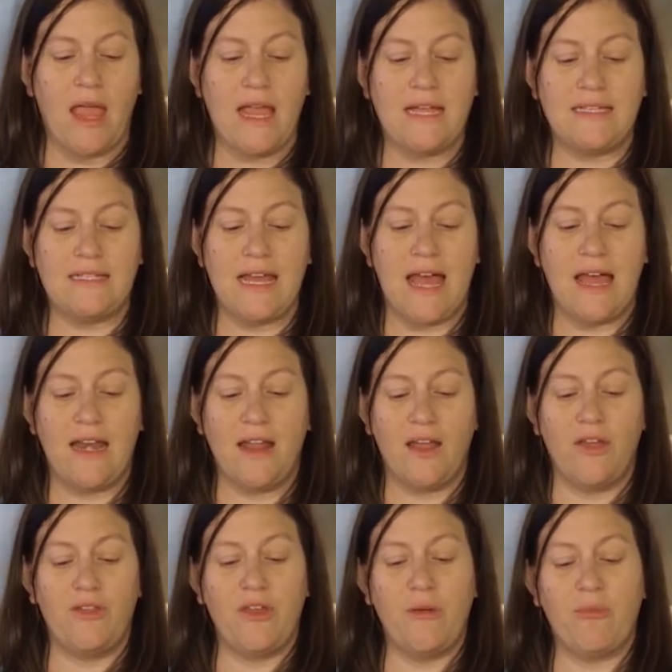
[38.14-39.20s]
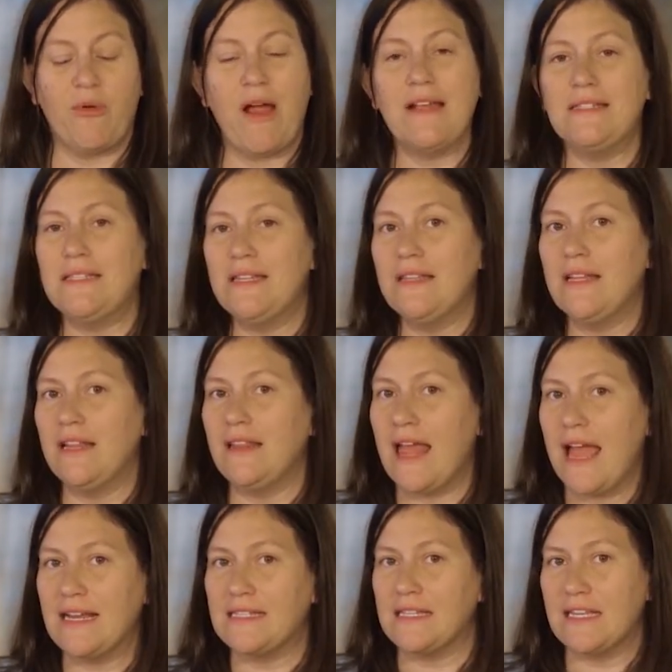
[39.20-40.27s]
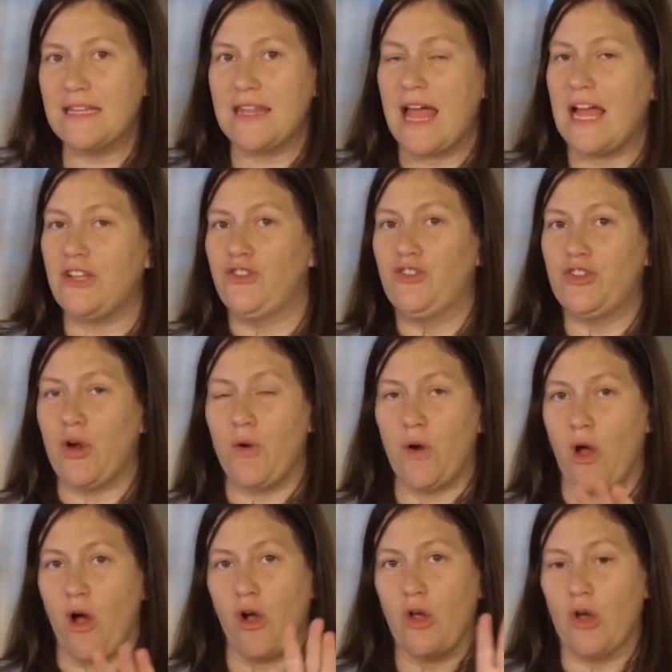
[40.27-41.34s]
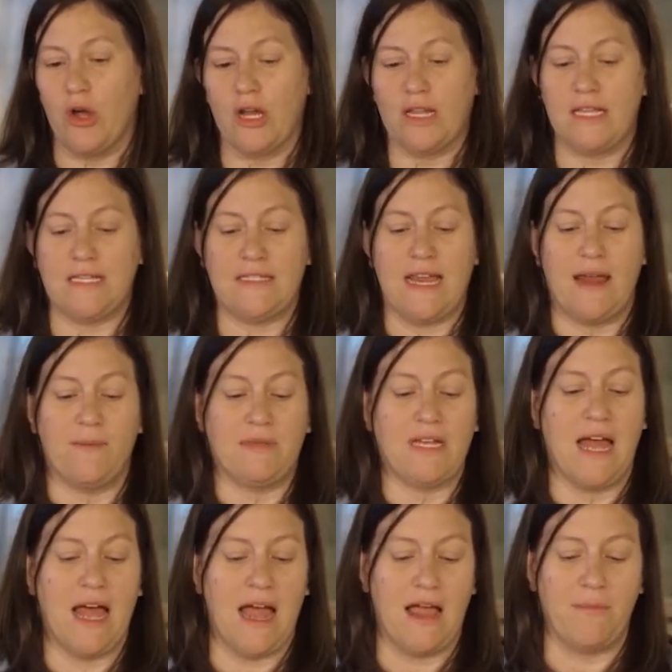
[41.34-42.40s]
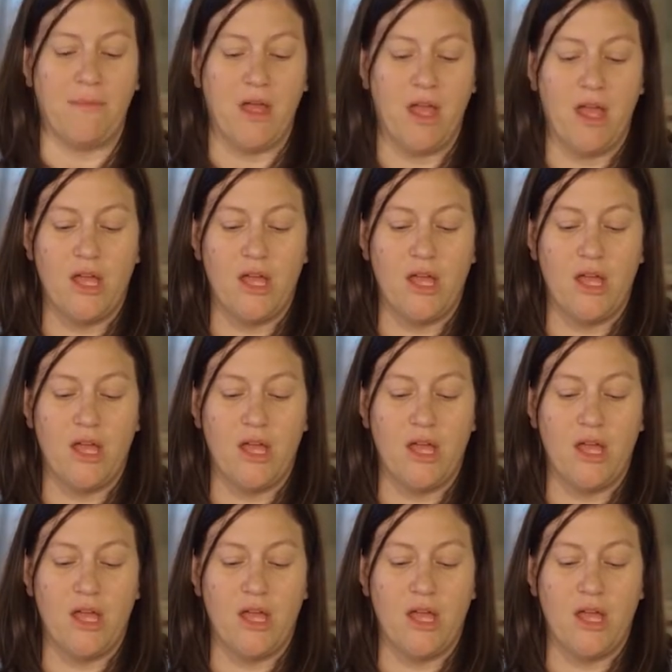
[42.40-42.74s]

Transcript: is that the breast and the legs and the thighs don't all cook at the same time.